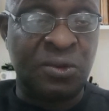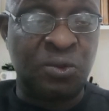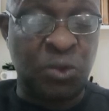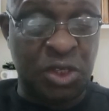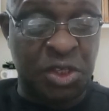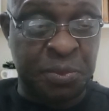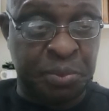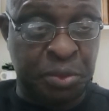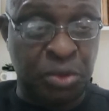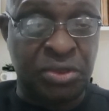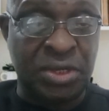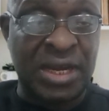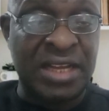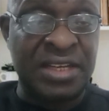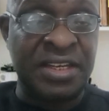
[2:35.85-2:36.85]
which
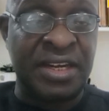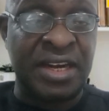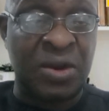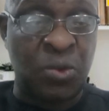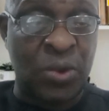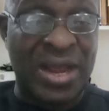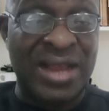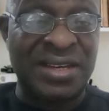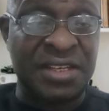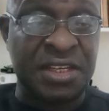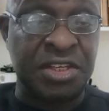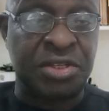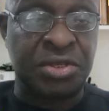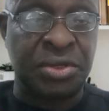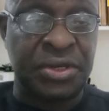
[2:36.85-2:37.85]
put Nigeria where it
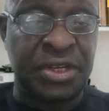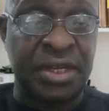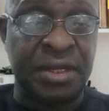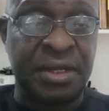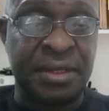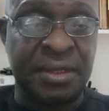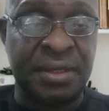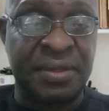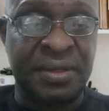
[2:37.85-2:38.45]
is today,